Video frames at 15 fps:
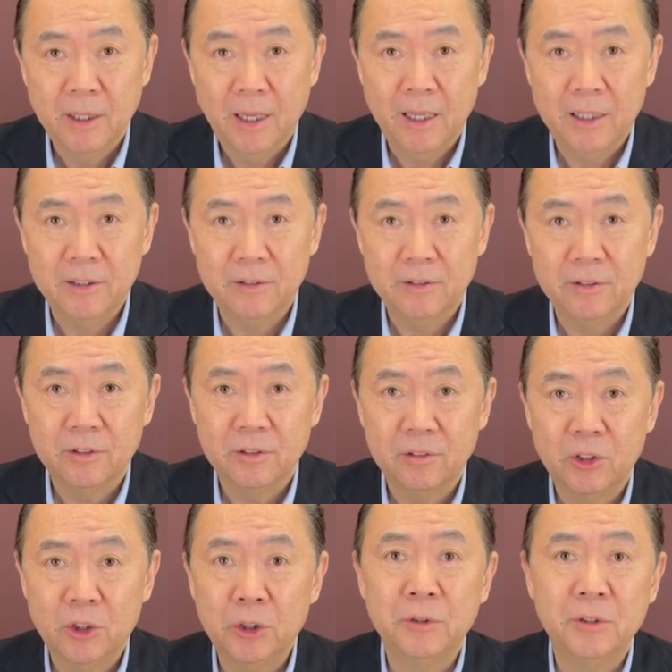and
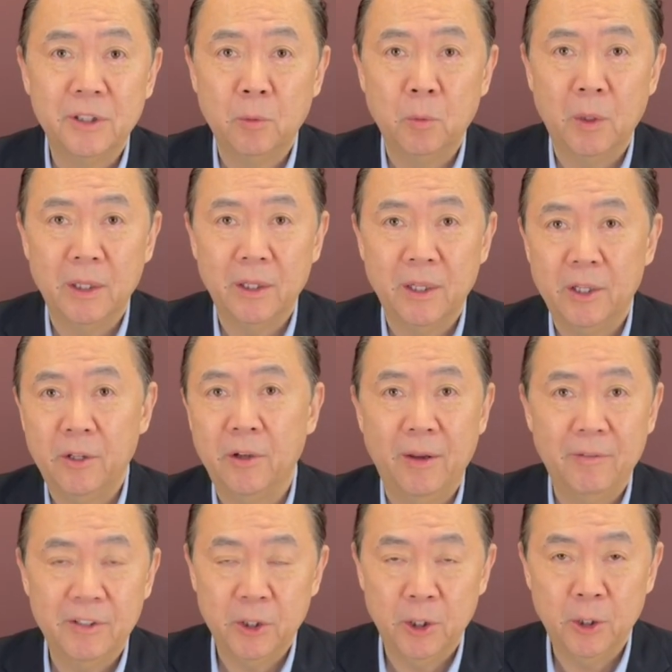choosing one that you
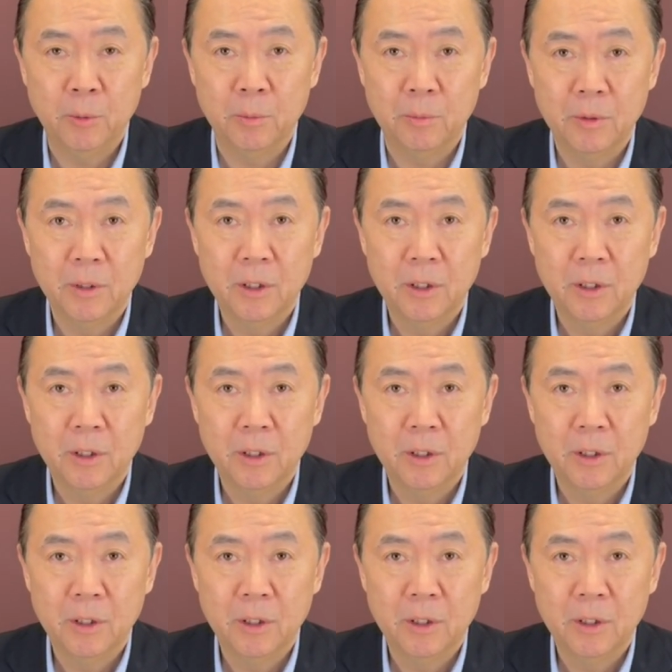have at home.